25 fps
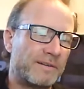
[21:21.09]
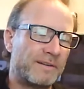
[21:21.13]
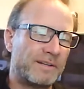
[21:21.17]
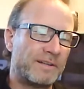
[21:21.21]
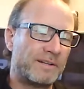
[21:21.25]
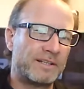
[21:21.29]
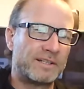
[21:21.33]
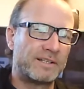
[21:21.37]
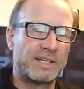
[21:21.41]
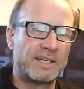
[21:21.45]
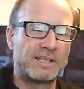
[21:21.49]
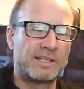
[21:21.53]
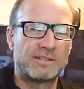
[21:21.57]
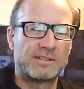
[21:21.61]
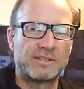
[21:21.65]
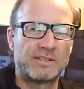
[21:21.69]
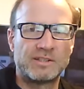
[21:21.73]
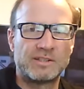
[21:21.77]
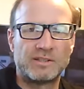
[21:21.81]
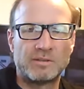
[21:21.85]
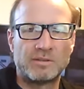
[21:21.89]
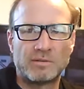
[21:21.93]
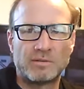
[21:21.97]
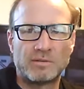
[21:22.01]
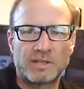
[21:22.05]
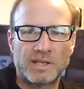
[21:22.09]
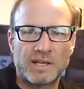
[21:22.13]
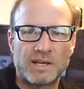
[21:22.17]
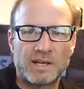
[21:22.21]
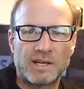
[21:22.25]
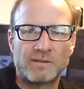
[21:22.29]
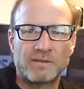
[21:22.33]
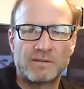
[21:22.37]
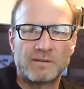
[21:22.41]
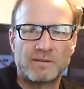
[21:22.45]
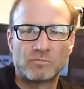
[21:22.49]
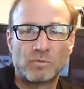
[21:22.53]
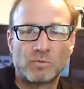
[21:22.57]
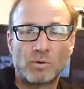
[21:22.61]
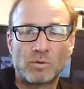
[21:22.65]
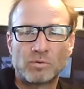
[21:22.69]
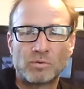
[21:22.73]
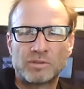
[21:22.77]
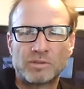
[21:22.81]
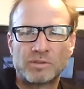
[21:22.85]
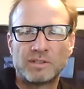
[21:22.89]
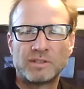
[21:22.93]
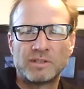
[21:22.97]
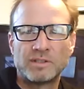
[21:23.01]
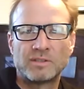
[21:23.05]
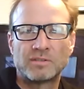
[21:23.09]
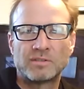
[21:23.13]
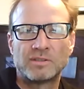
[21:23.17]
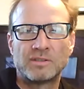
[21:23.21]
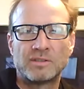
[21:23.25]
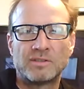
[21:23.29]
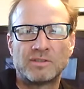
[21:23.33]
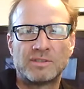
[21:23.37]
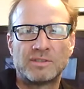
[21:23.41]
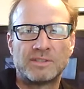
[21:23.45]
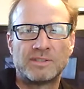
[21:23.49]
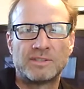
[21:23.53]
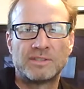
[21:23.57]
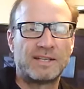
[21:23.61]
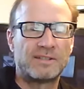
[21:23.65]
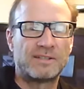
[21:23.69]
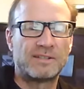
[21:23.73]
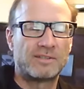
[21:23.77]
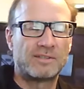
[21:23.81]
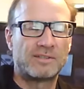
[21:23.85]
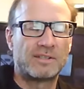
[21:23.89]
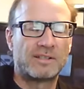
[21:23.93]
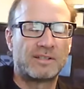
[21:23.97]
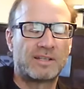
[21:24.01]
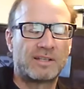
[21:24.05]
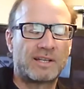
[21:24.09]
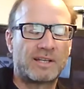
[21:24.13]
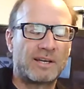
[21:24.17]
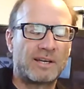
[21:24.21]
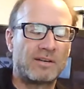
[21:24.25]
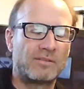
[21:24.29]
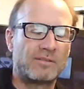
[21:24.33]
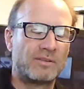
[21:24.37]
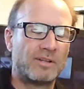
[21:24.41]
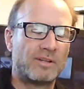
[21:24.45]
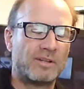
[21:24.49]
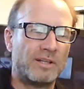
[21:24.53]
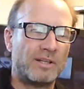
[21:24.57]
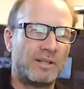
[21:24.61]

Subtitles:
And it takes into account road conditions, it takes into account